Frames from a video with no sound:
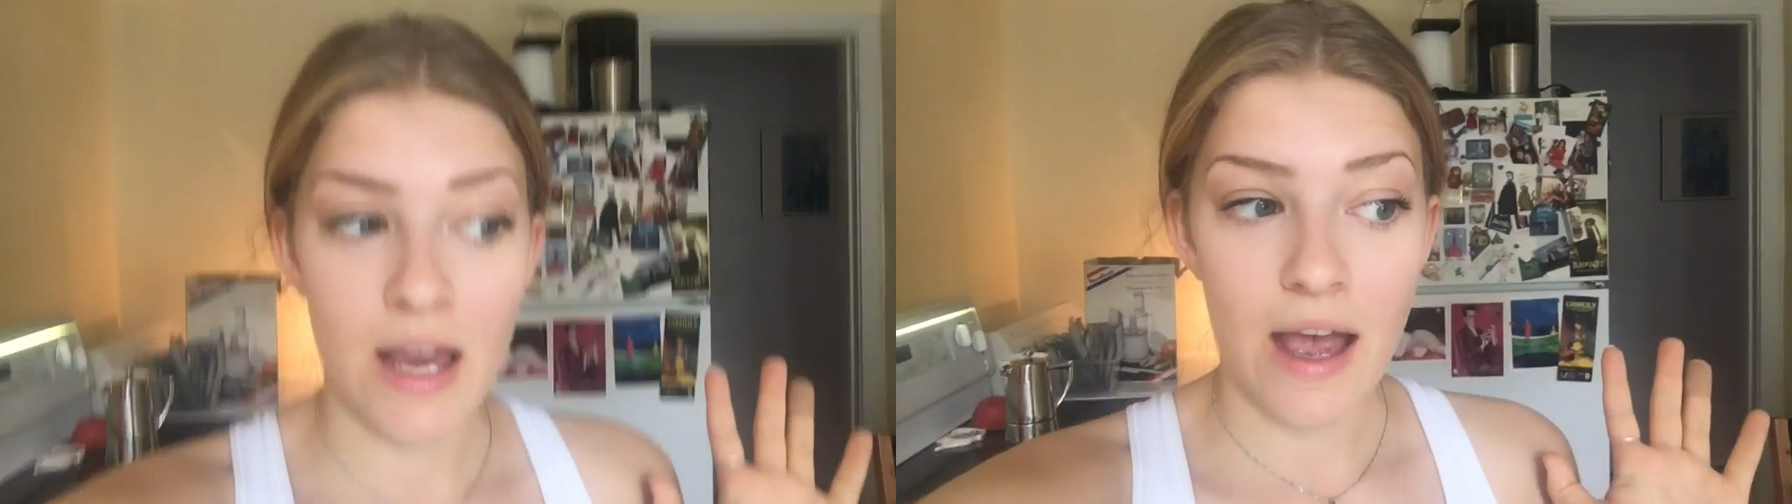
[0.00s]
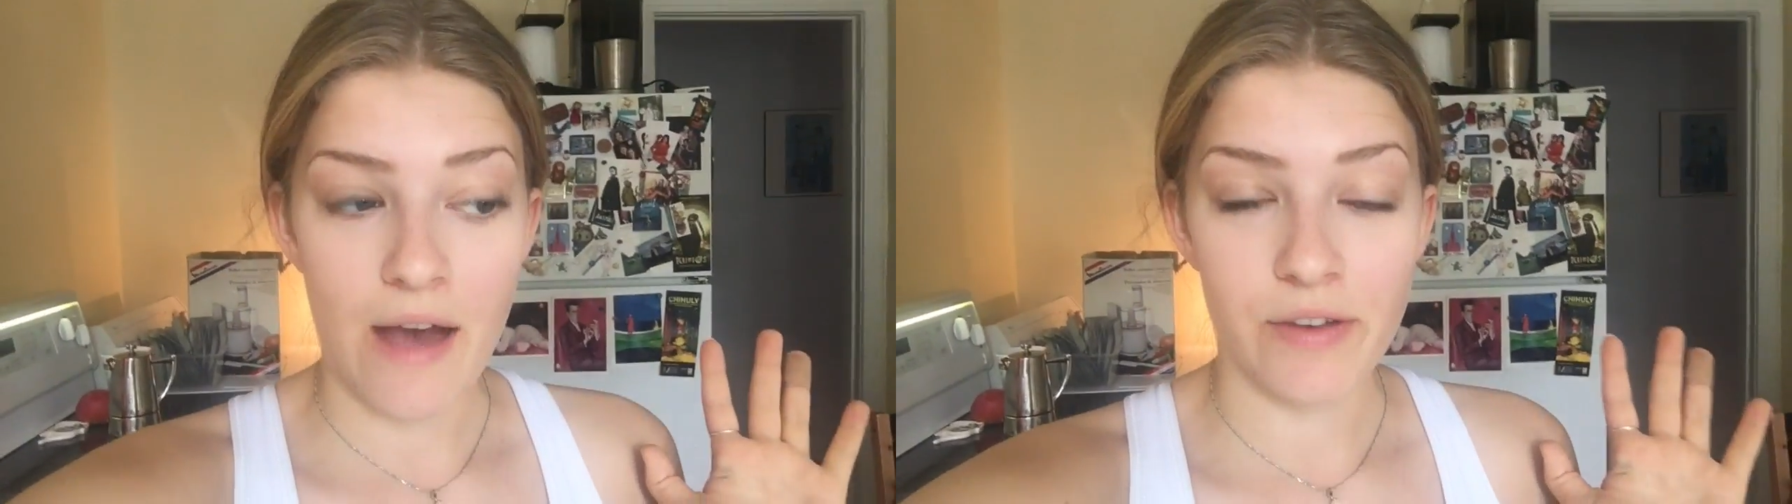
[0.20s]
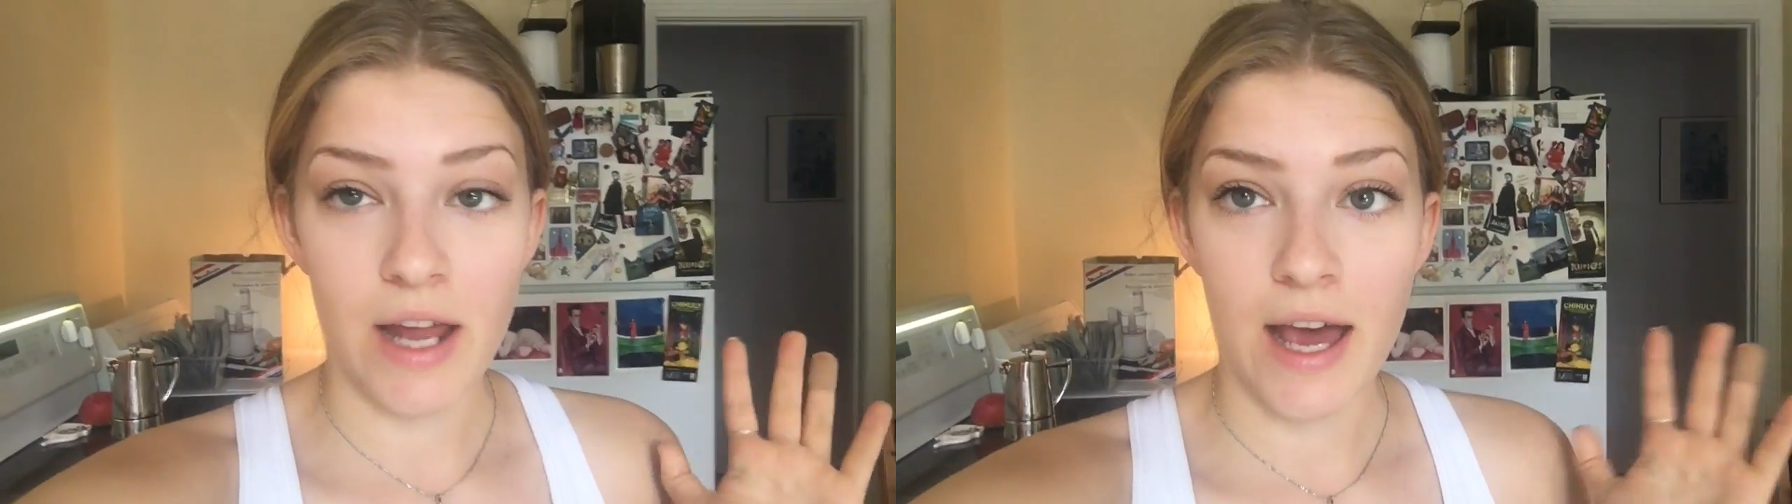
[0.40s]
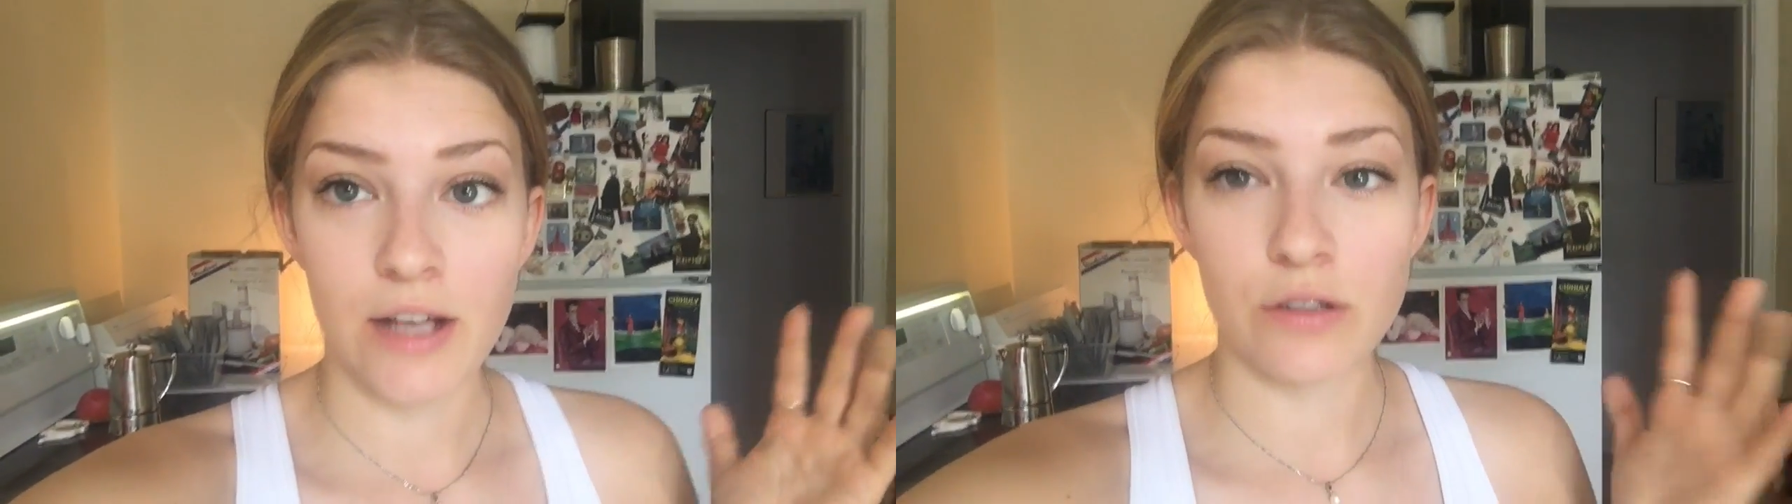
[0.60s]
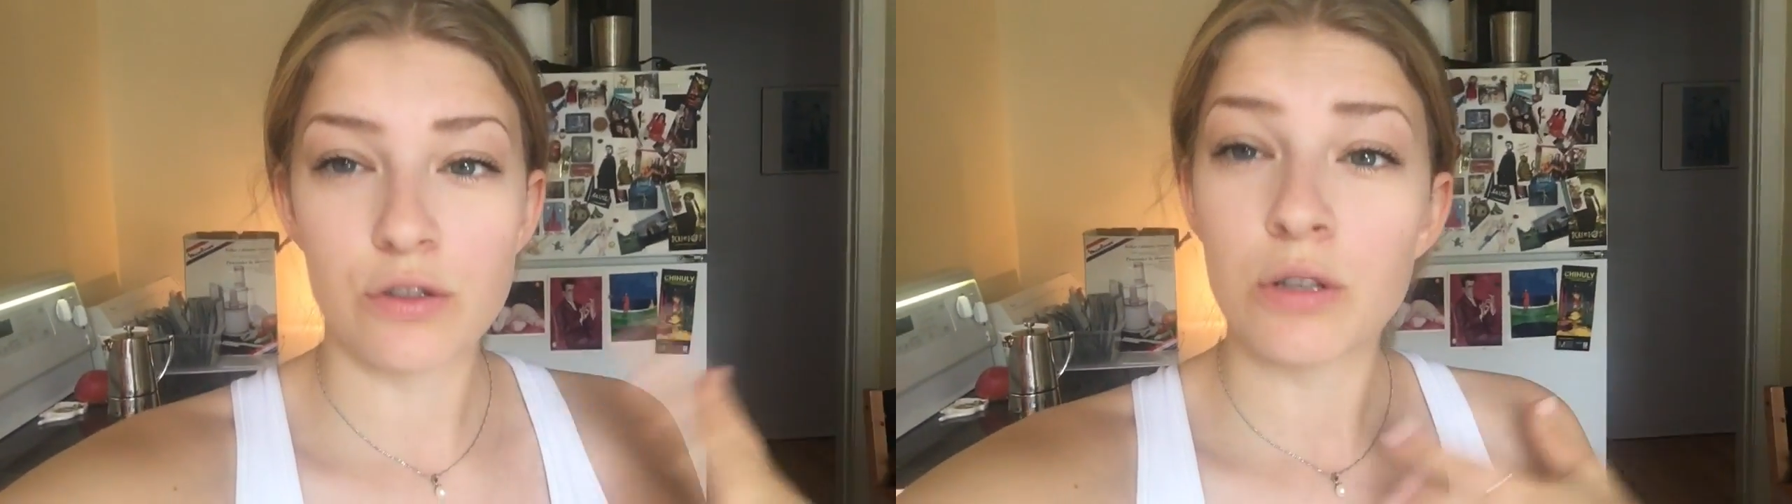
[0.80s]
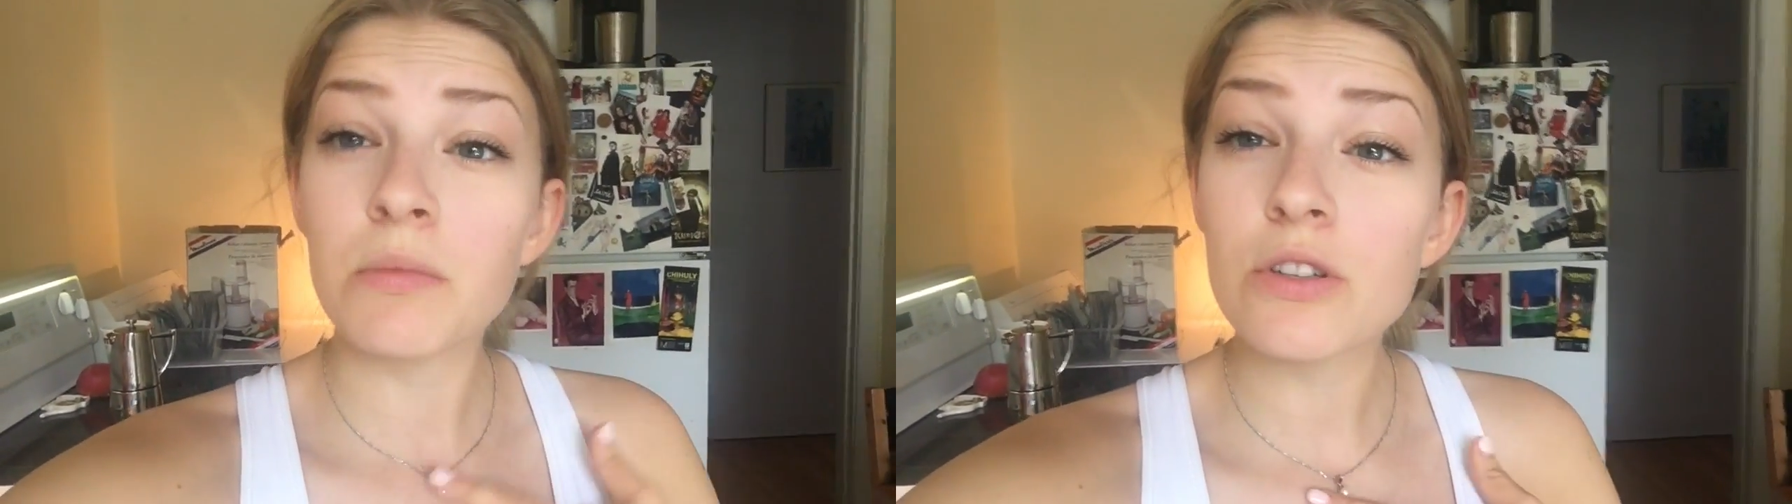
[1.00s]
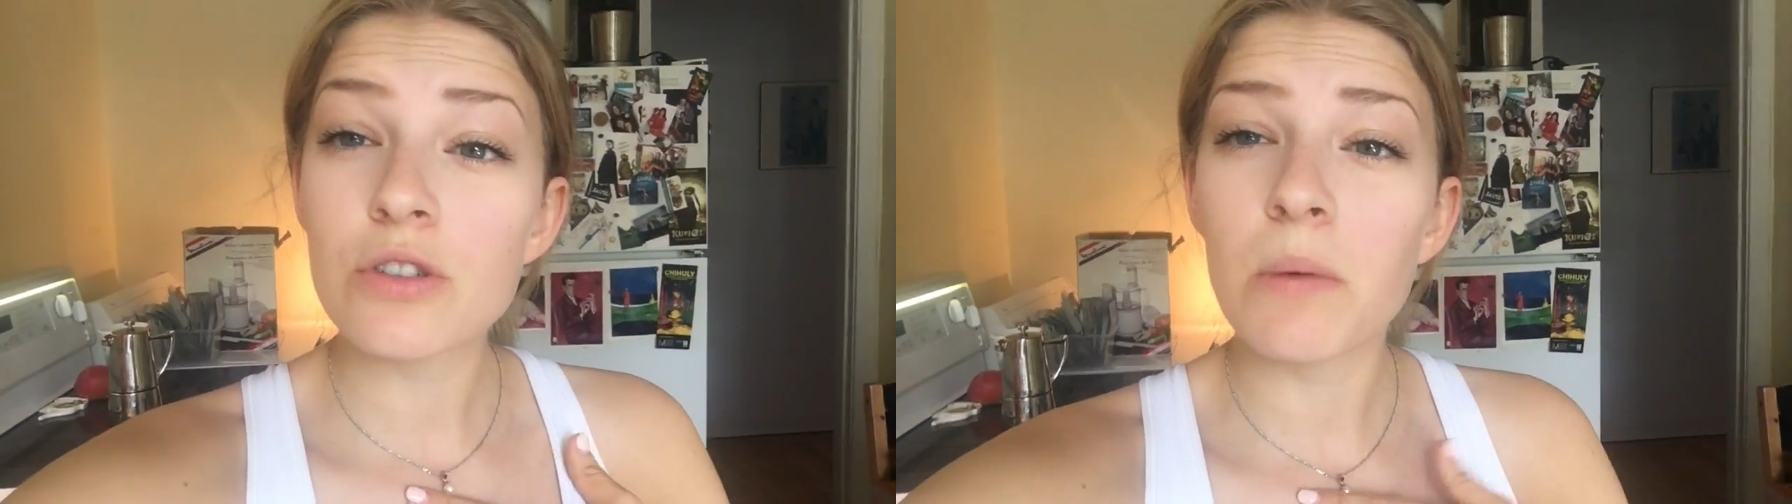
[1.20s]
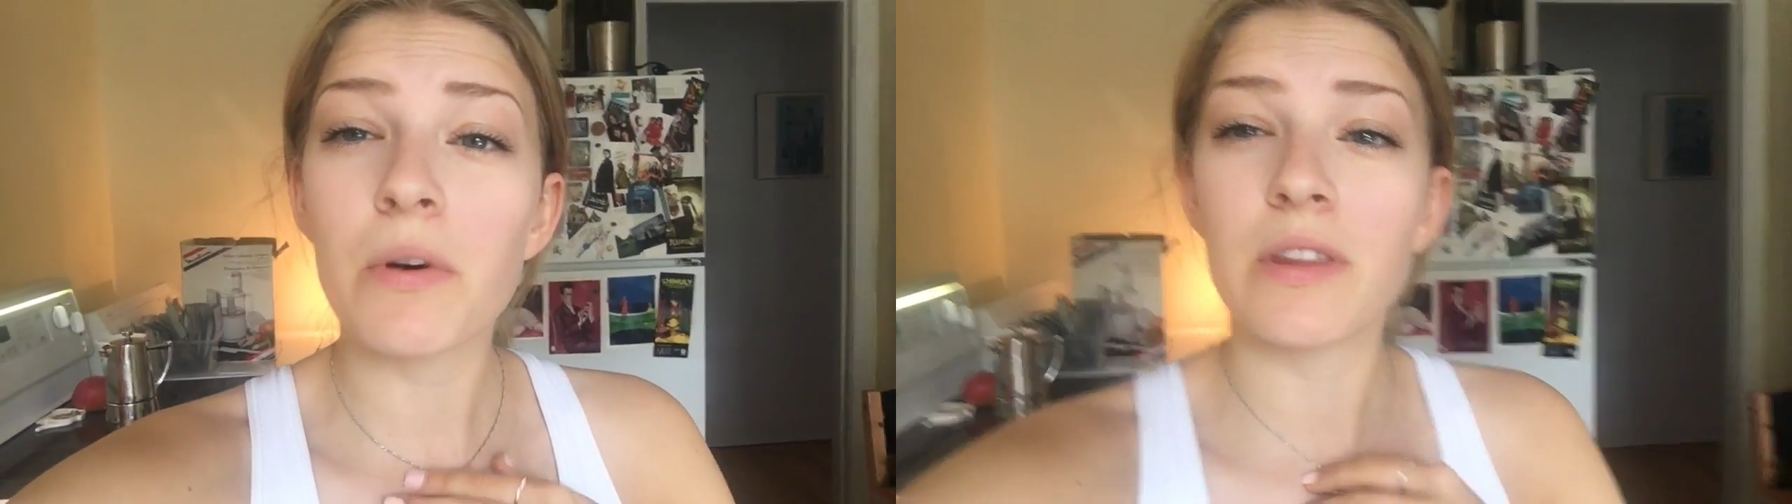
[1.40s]
I haven't had too much
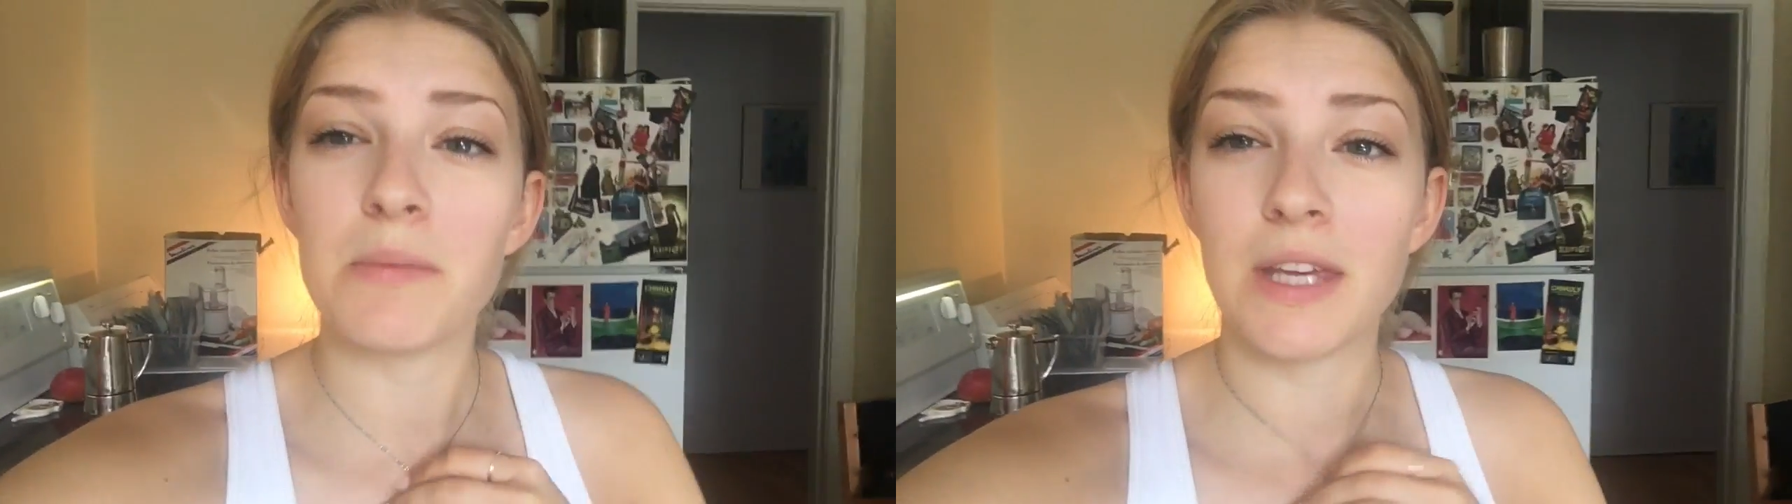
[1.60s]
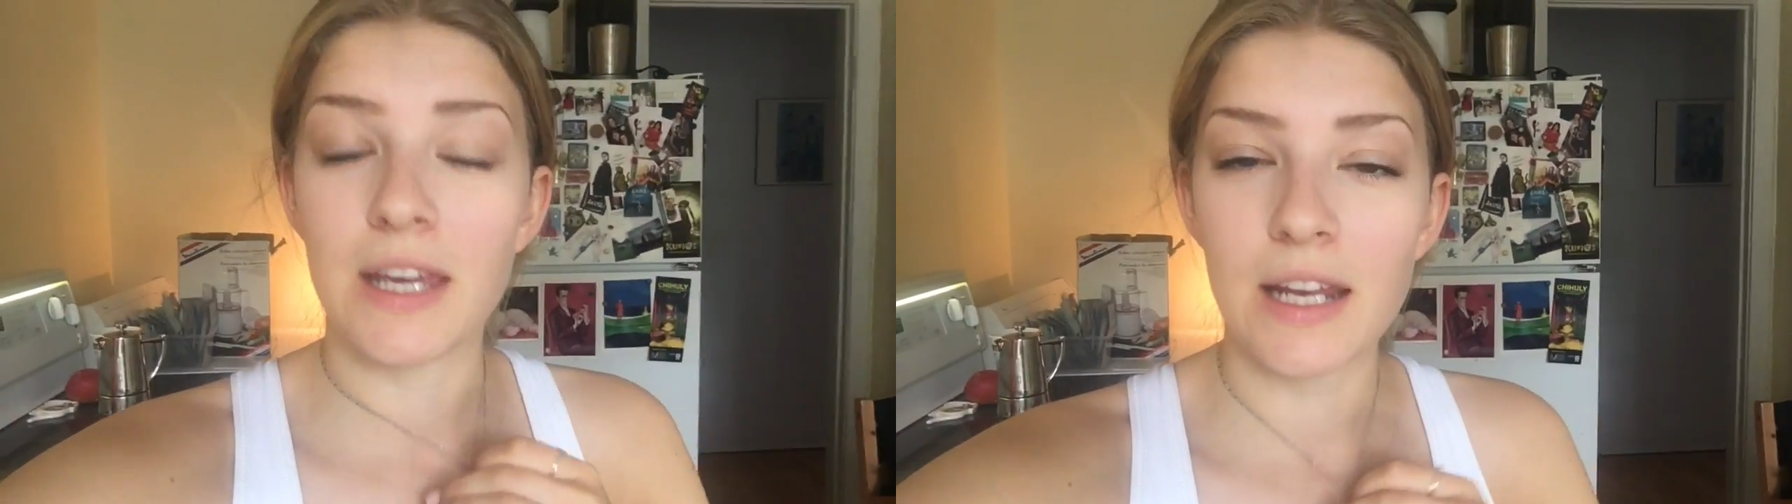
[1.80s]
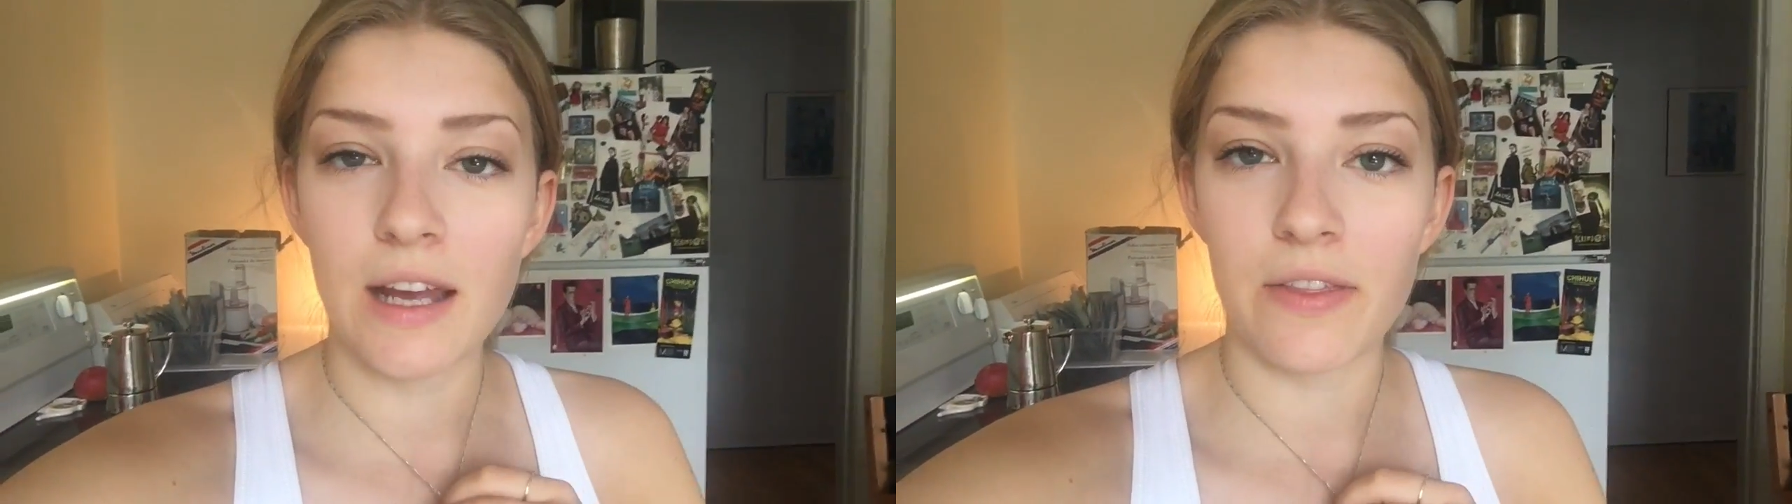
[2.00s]
trouble in the beginning.